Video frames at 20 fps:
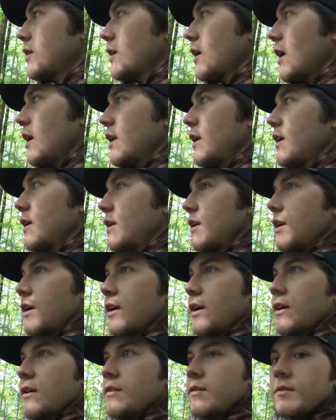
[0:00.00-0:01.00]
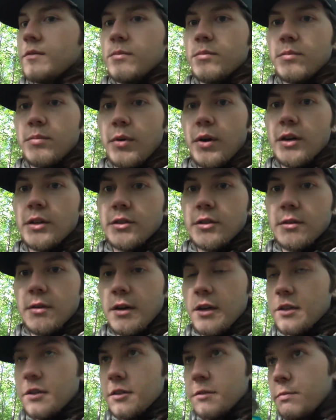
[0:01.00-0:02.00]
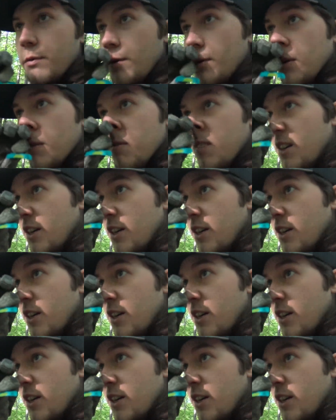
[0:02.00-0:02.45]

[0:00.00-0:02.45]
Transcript: I didn't I didn't spook them or